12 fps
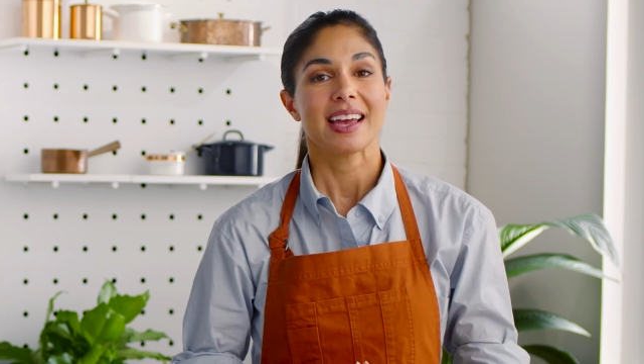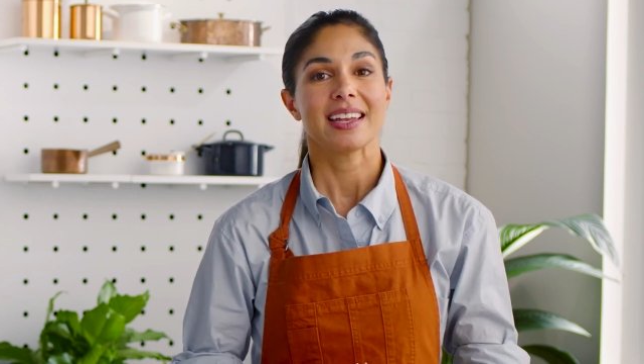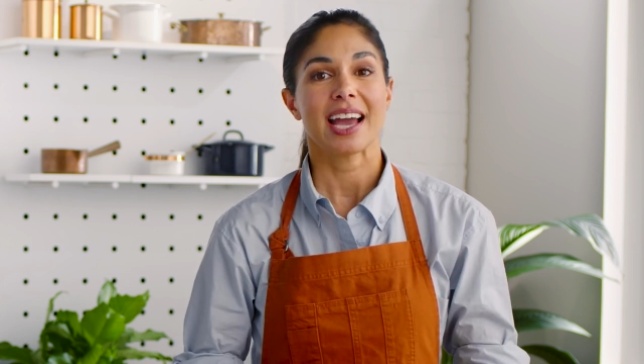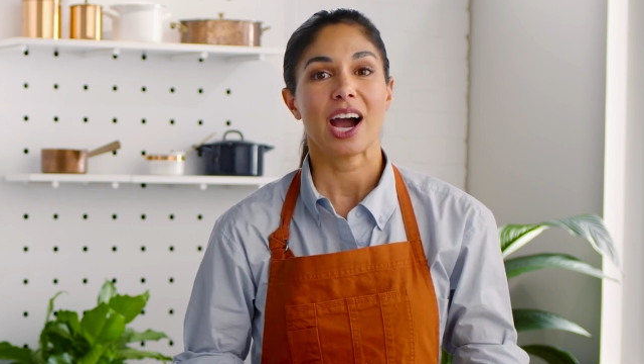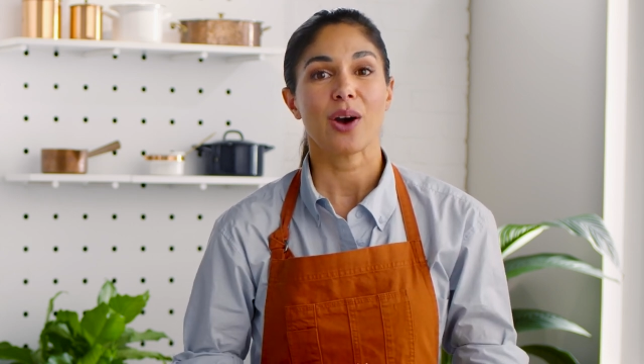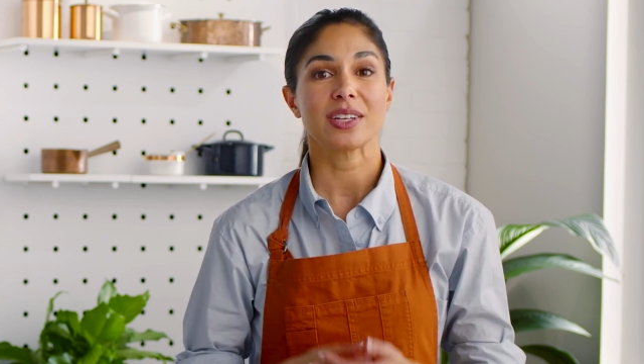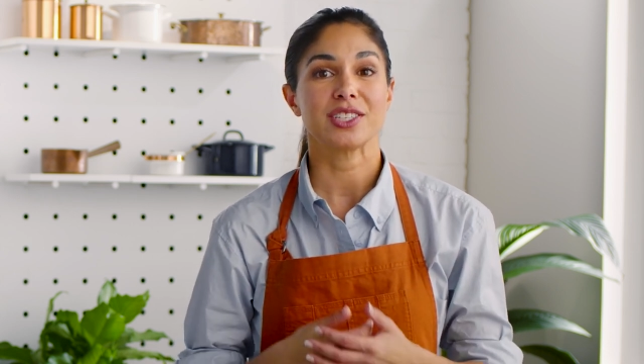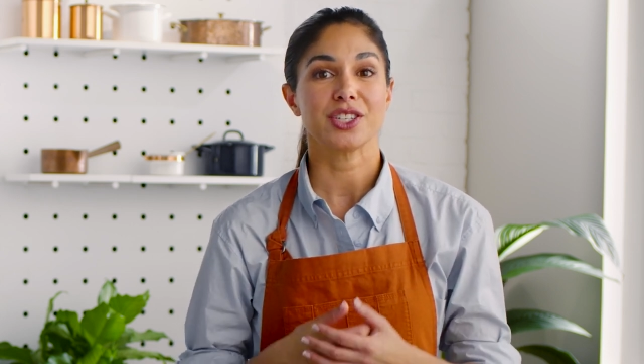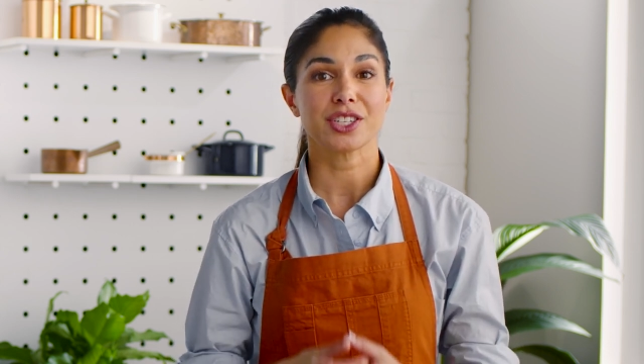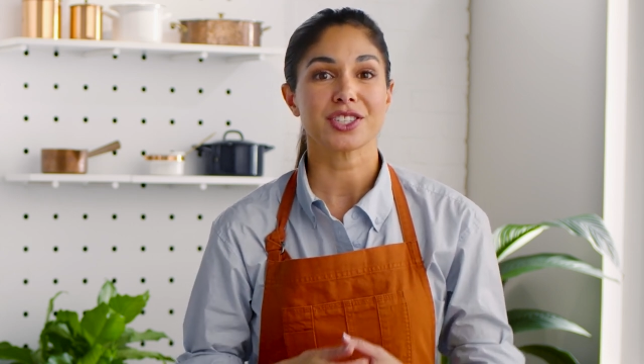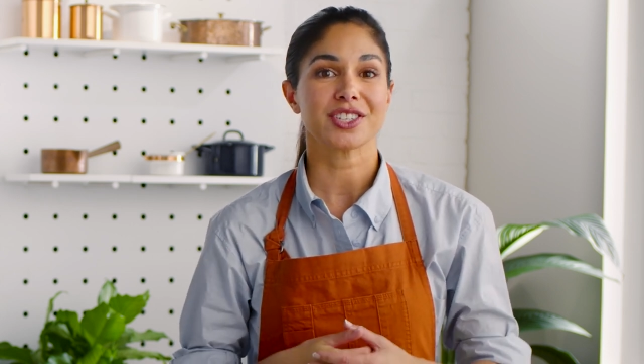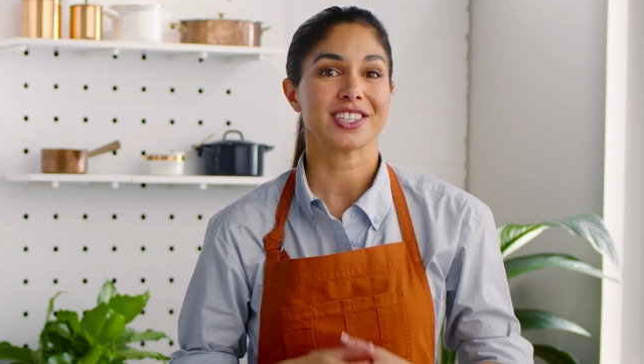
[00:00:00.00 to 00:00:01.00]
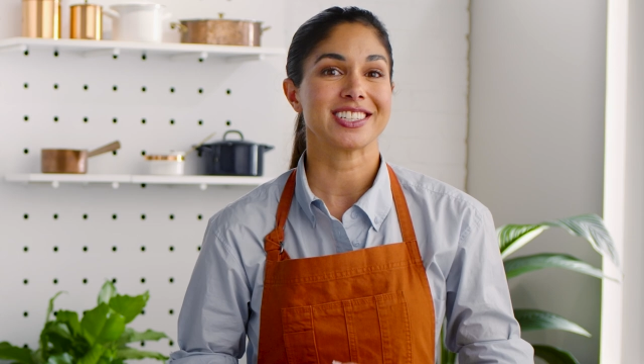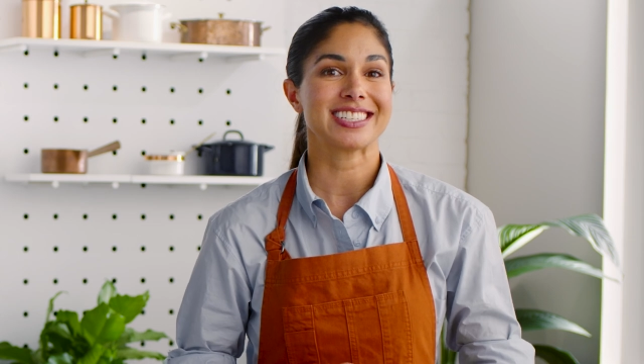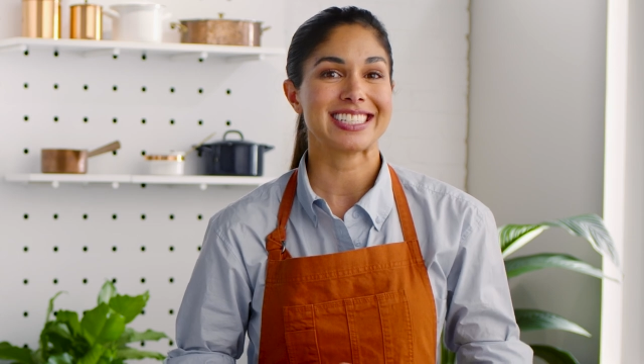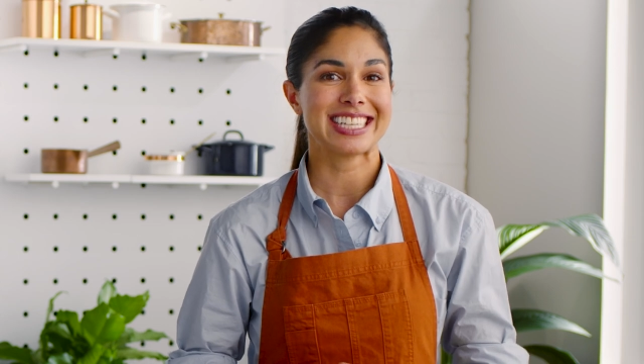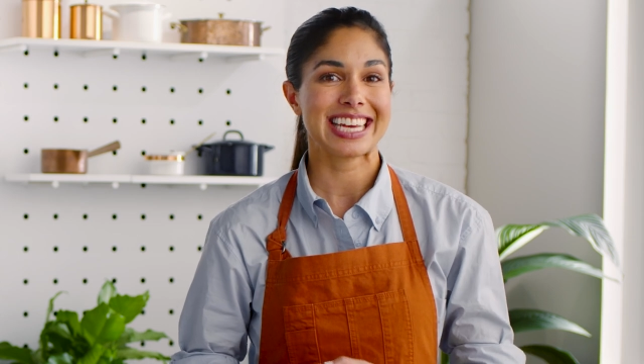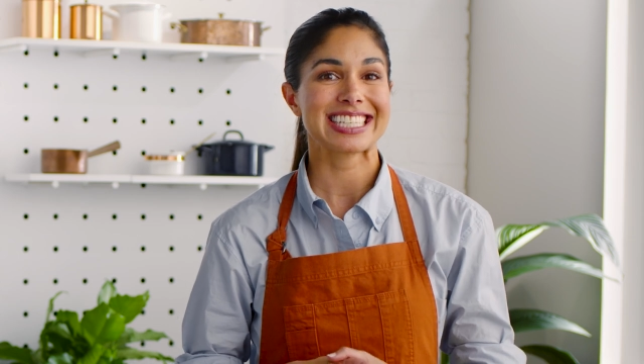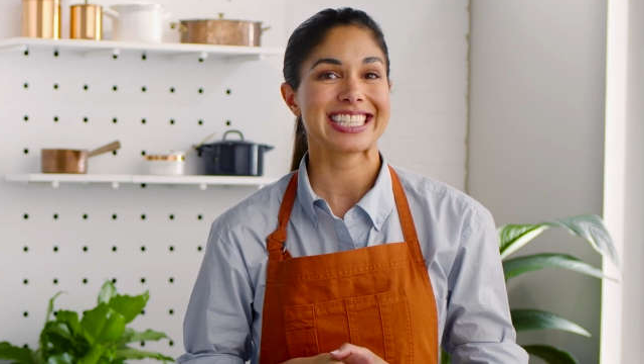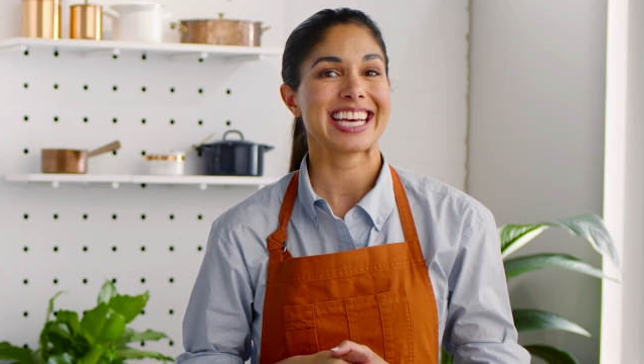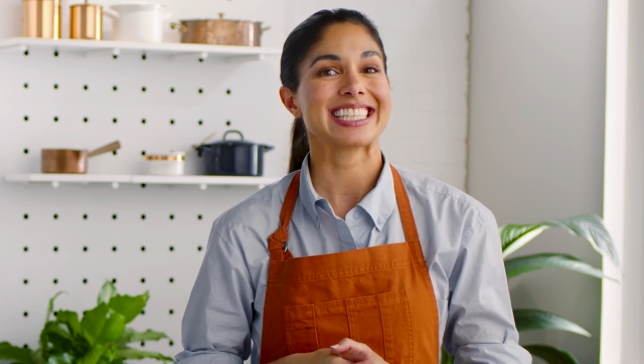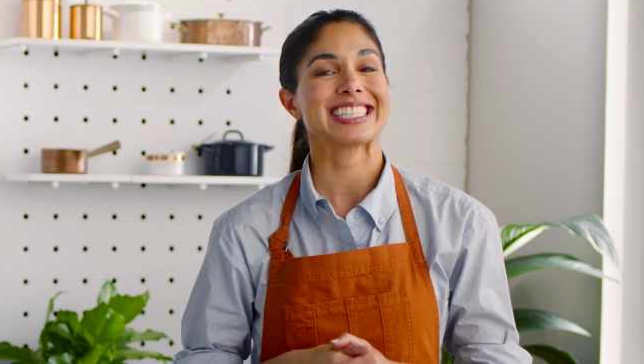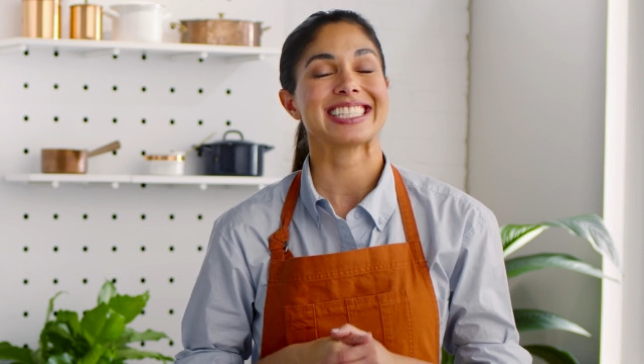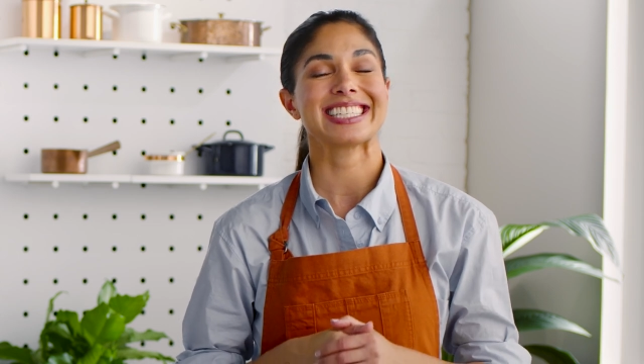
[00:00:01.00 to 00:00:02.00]
Now it's your turn to taste
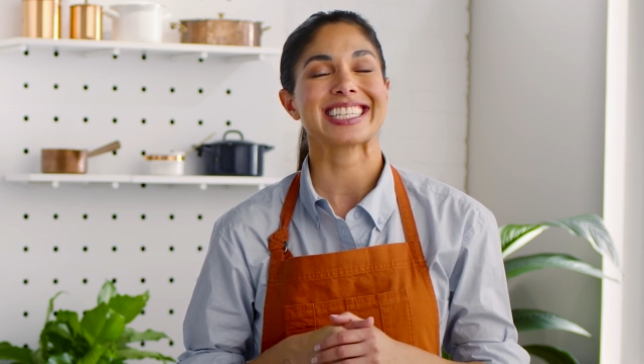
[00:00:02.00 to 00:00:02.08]
test this